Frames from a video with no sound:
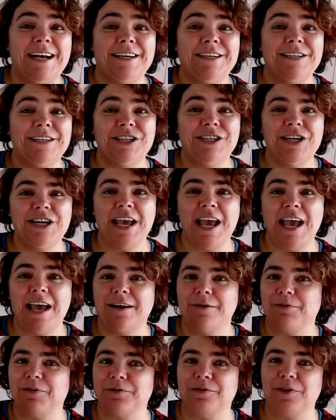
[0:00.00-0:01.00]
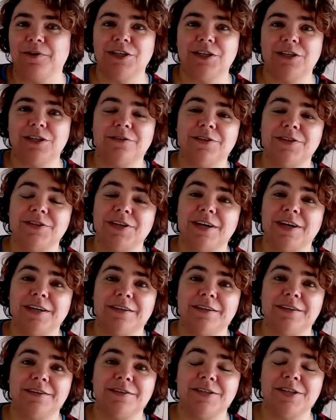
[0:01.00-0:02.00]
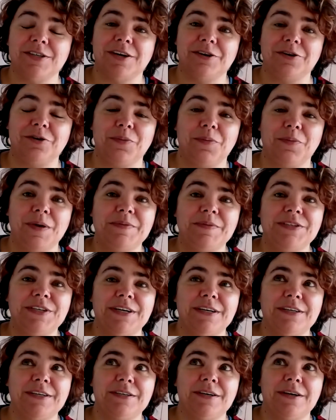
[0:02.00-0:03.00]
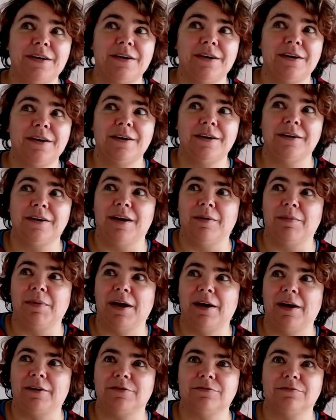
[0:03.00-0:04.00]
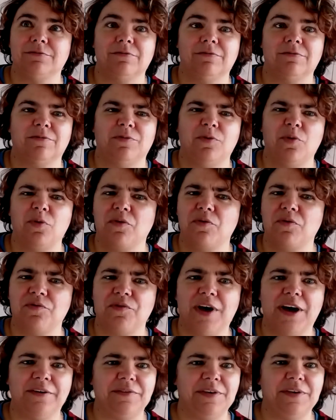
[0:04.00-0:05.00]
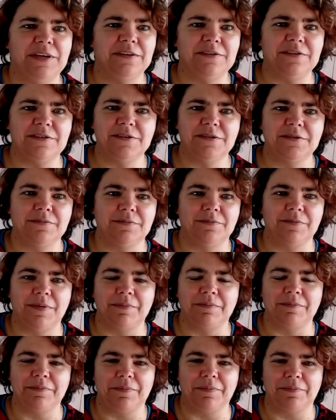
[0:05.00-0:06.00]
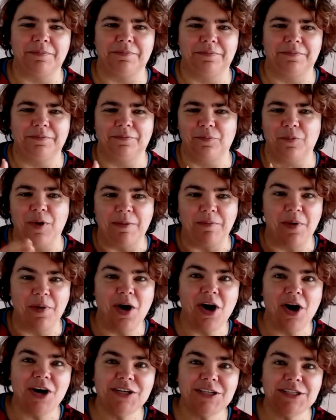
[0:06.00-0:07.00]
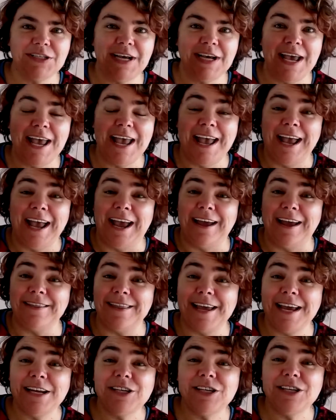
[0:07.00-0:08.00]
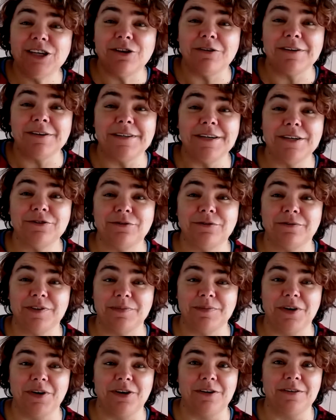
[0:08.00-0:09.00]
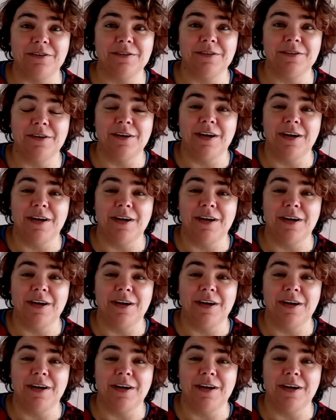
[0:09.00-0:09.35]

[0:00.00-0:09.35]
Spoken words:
She had a professional designer design her website. About 4 or 5 years went past, and then she got a letter of demand